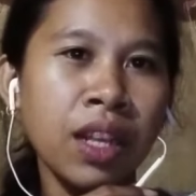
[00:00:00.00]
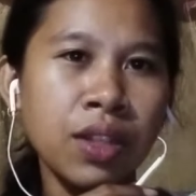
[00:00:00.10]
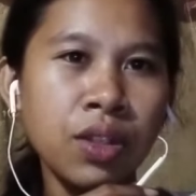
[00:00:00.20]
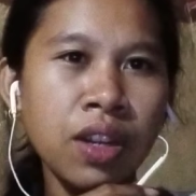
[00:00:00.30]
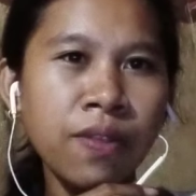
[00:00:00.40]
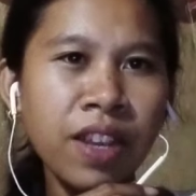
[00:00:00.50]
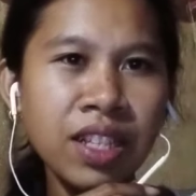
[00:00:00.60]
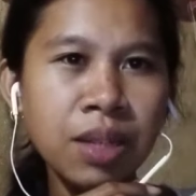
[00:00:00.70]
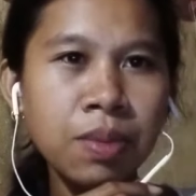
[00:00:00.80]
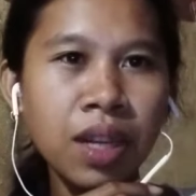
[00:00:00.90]
So
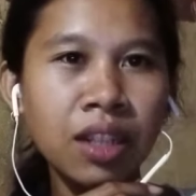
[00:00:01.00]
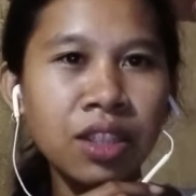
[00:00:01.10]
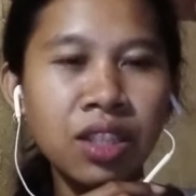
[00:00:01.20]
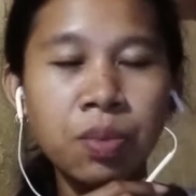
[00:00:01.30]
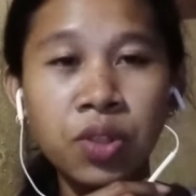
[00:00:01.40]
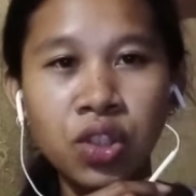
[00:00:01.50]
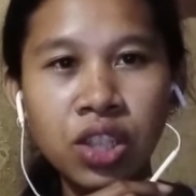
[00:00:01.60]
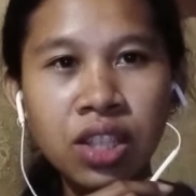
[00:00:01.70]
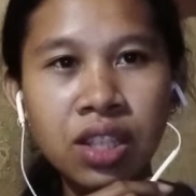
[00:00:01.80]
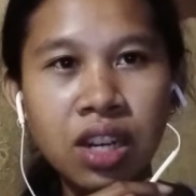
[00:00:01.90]
invasive alien
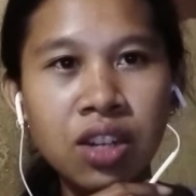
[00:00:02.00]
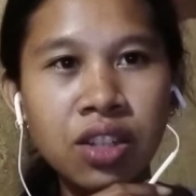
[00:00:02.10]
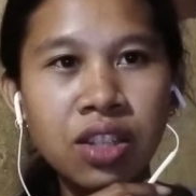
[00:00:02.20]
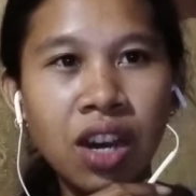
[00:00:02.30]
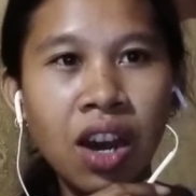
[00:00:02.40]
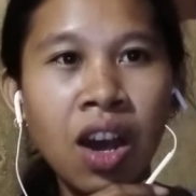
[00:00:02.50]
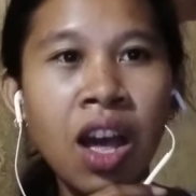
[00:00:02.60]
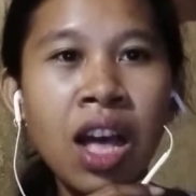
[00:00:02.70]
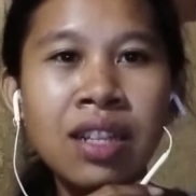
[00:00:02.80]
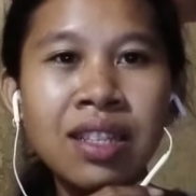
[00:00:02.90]
species are the
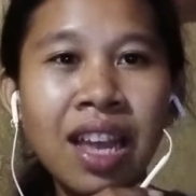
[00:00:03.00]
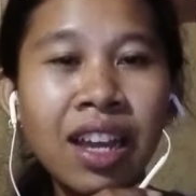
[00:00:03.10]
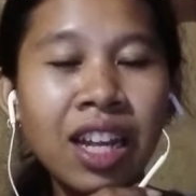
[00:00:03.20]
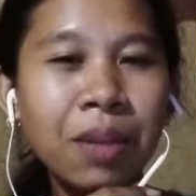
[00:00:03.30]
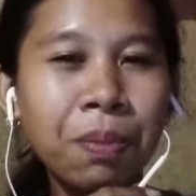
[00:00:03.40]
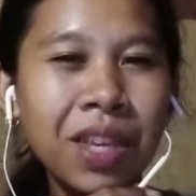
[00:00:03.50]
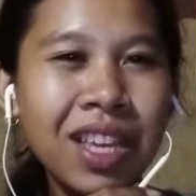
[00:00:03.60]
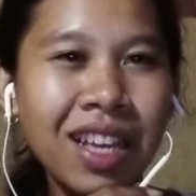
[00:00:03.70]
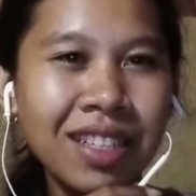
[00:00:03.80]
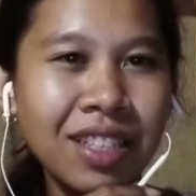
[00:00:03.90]
second
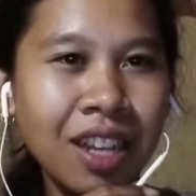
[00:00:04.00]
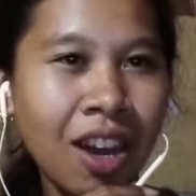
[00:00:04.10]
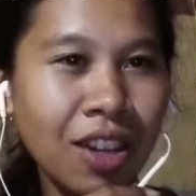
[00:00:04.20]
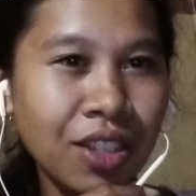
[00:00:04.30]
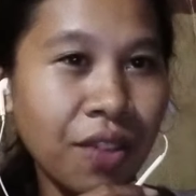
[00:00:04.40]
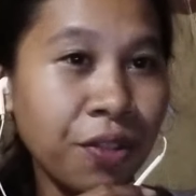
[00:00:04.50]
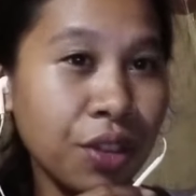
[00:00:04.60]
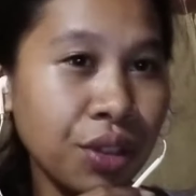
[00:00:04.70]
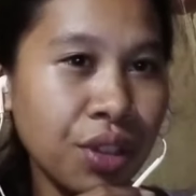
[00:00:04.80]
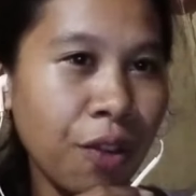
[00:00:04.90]
biggest cause of
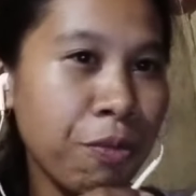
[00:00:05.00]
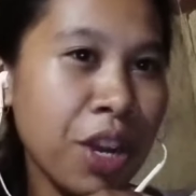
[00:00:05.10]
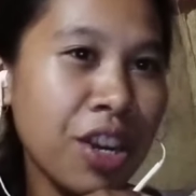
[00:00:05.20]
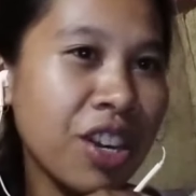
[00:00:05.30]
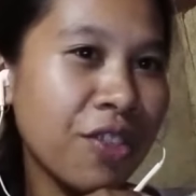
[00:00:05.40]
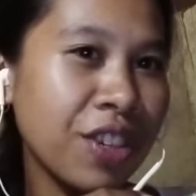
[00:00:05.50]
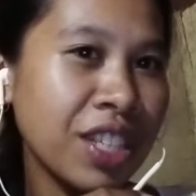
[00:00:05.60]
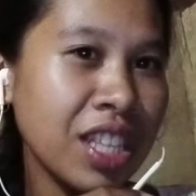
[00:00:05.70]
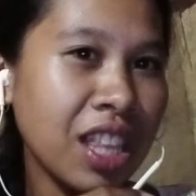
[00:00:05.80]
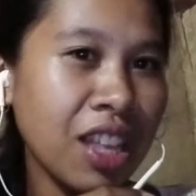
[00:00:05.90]
loss of
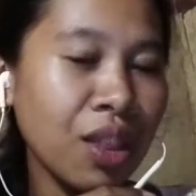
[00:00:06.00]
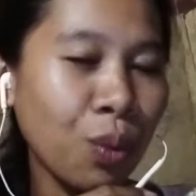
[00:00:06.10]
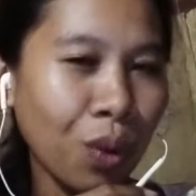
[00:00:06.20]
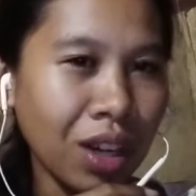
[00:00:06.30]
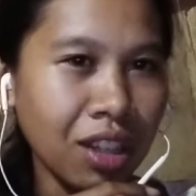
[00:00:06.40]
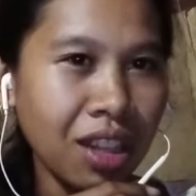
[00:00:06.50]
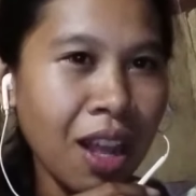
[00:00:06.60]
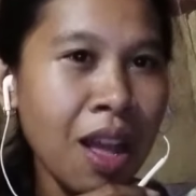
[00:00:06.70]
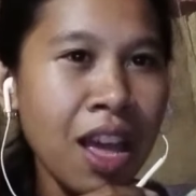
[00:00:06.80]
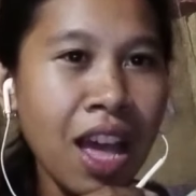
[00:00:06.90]
biodiversity in the world.
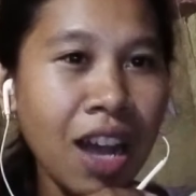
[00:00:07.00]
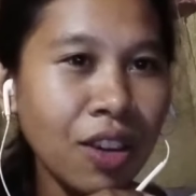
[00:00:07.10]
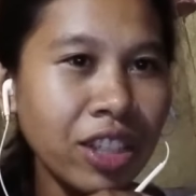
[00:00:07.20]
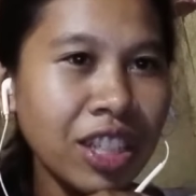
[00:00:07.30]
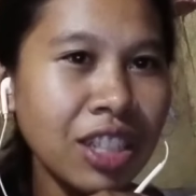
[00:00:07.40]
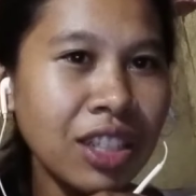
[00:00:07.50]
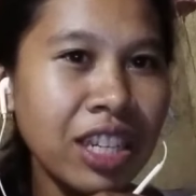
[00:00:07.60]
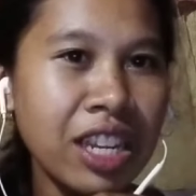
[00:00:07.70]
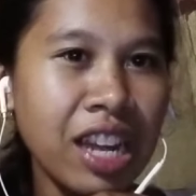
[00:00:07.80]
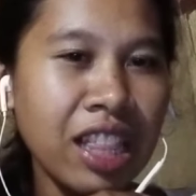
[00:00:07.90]
According to the
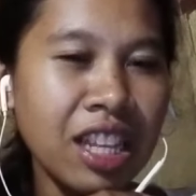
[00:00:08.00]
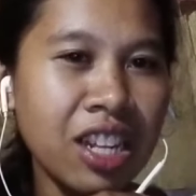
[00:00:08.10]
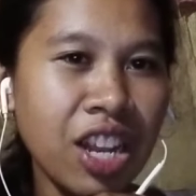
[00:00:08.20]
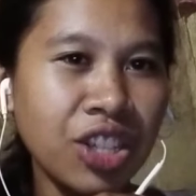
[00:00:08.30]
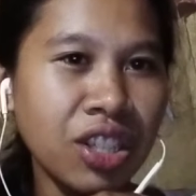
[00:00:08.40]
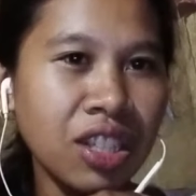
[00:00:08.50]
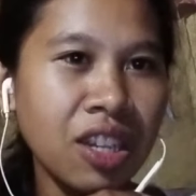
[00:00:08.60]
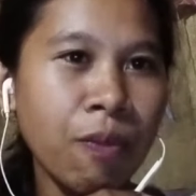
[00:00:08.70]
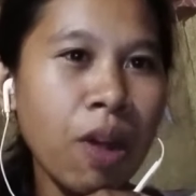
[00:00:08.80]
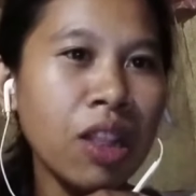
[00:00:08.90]
United Nations
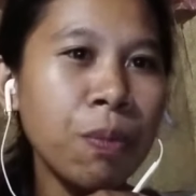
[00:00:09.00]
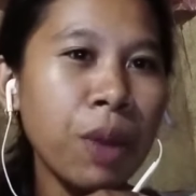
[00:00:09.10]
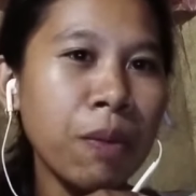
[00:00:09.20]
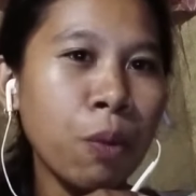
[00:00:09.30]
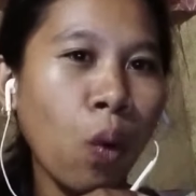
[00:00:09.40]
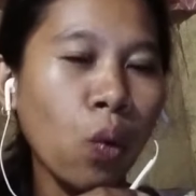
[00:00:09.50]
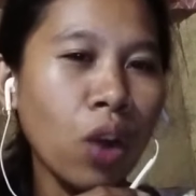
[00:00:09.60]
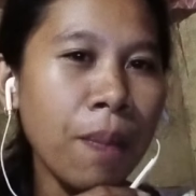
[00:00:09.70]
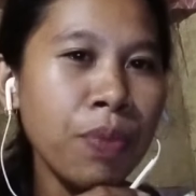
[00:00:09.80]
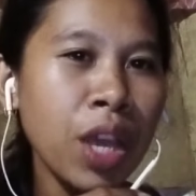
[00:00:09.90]
Development
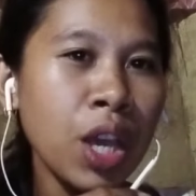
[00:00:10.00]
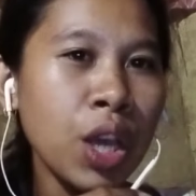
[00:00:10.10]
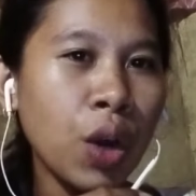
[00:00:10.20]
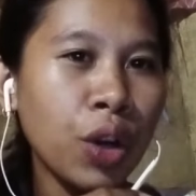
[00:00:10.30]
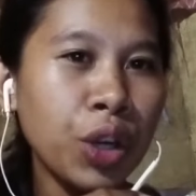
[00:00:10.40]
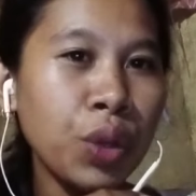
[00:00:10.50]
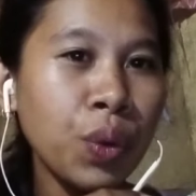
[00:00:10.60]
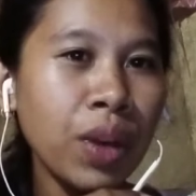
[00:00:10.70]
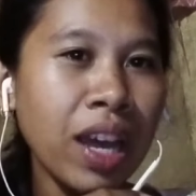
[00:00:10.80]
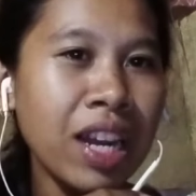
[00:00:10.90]
Program, or
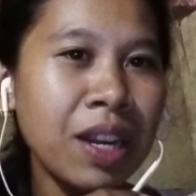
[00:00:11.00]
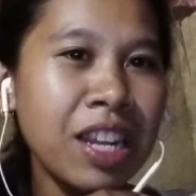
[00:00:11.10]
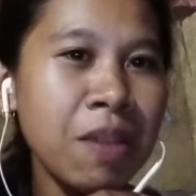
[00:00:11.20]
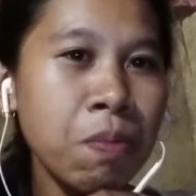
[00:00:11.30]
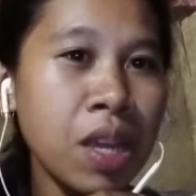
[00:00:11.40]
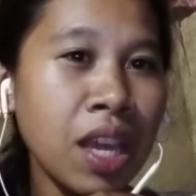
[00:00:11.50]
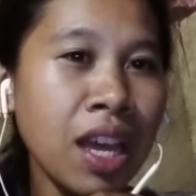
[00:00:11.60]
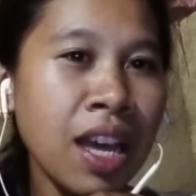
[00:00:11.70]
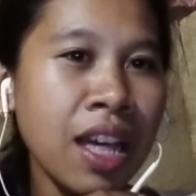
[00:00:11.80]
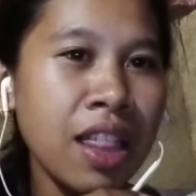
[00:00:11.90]
UNDP,
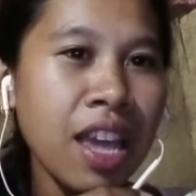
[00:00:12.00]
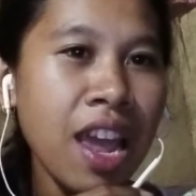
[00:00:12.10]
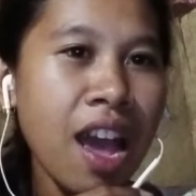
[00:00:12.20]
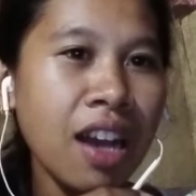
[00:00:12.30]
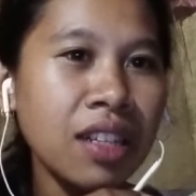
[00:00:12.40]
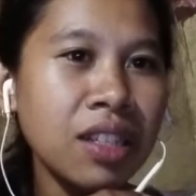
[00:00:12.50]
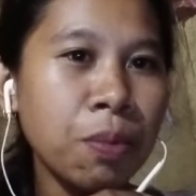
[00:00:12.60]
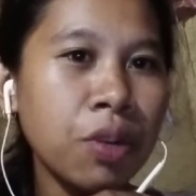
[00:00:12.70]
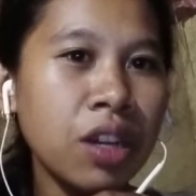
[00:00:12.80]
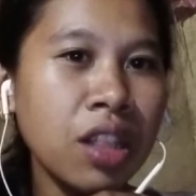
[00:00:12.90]
they act as the
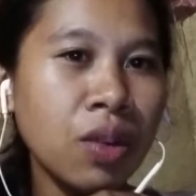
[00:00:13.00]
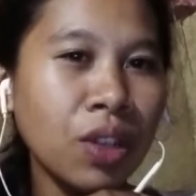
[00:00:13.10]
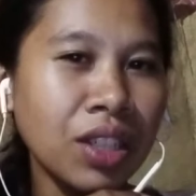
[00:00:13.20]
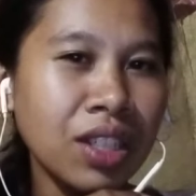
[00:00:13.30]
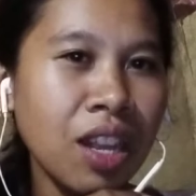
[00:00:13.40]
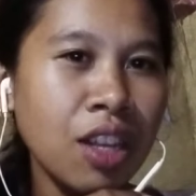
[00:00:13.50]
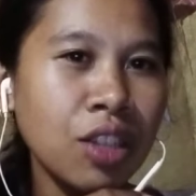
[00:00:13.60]
predators.